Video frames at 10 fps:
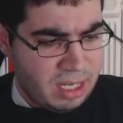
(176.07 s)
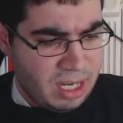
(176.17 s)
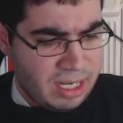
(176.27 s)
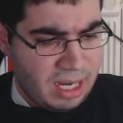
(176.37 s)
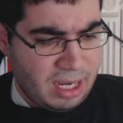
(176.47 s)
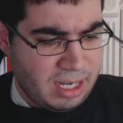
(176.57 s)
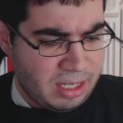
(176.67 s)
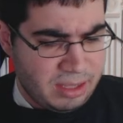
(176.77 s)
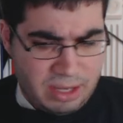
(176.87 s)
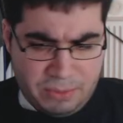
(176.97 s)
It
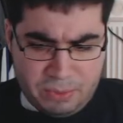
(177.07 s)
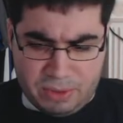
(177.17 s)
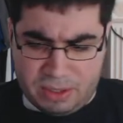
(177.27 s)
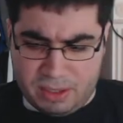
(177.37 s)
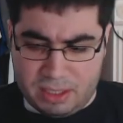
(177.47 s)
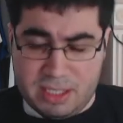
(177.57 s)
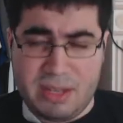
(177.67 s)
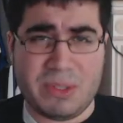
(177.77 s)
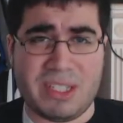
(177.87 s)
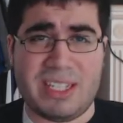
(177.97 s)

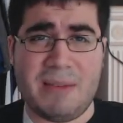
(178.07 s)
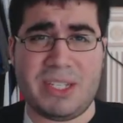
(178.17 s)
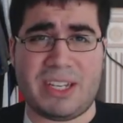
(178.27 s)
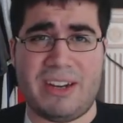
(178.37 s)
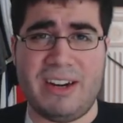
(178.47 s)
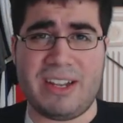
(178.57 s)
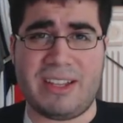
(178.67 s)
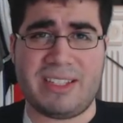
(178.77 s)
was the same security,